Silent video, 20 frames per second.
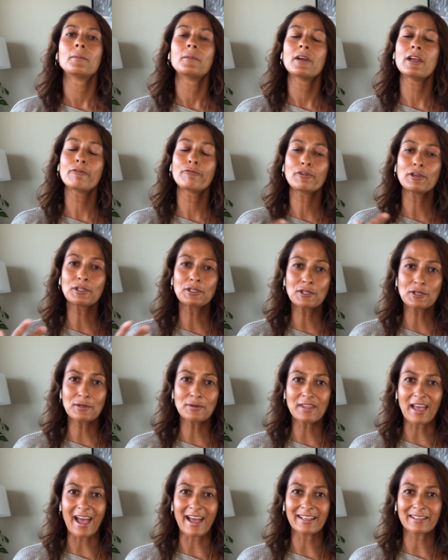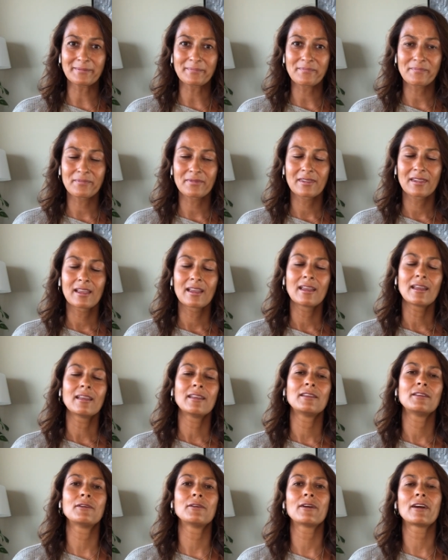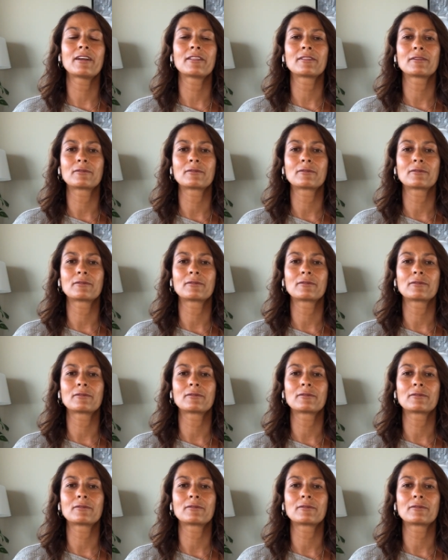If you do that, you're at